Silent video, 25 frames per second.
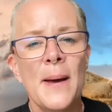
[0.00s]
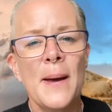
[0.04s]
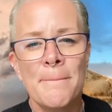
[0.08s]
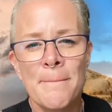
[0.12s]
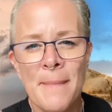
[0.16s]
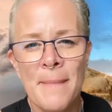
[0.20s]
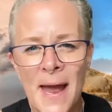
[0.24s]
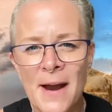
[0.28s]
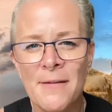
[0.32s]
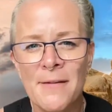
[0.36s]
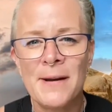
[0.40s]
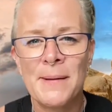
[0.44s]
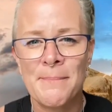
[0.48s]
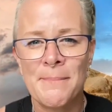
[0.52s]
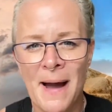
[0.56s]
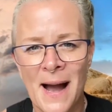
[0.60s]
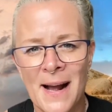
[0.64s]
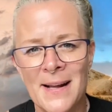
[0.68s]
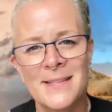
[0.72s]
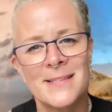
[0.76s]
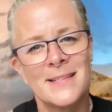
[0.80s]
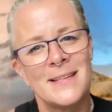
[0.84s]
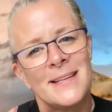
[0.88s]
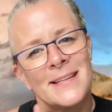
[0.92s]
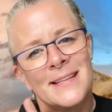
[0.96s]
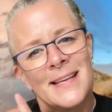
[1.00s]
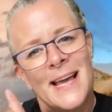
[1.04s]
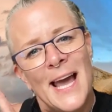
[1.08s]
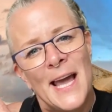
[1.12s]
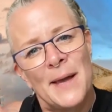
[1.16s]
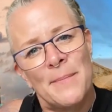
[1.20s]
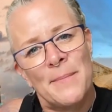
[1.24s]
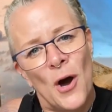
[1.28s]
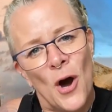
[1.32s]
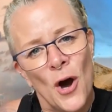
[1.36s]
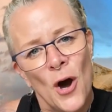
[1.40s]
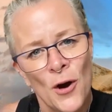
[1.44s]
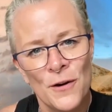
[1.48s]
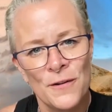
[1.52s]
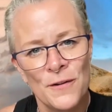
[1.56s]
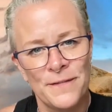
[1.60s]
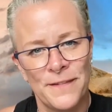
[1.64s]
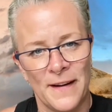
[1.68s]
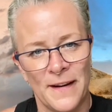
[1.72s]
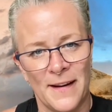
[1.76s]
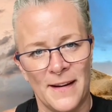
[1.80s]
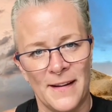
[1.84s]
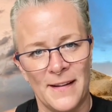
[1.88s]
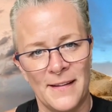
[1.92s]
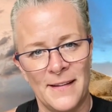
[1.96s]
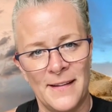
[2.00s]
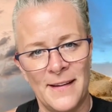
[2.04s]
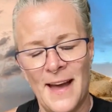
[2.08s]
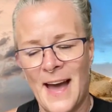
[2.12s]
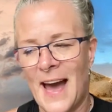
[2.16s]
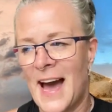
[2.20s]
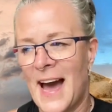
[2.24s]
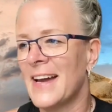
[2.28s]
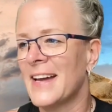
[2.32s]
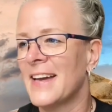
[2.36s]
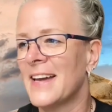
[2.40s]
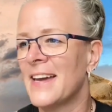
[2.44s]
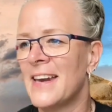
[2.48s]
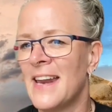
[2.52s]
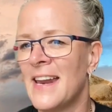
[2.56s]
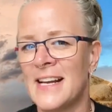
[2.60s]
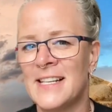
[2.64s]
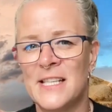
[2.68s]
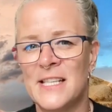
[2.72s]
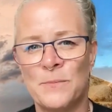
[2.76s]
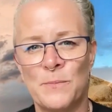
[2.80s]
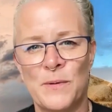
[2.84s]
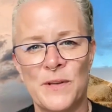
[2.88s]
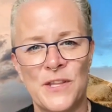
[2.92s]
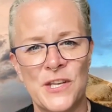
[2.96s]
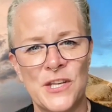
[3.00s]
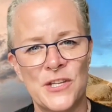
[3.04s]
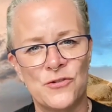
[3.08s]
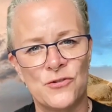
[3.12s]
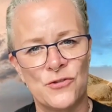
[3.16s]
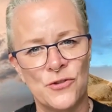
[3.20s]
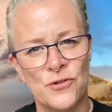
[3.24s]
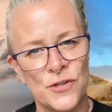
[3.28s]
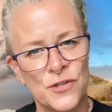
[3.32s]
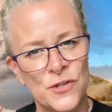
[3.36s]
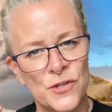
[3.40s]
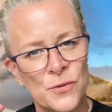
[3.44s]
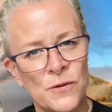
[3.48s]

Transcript: Mary Magdalene came over and connected with these druids,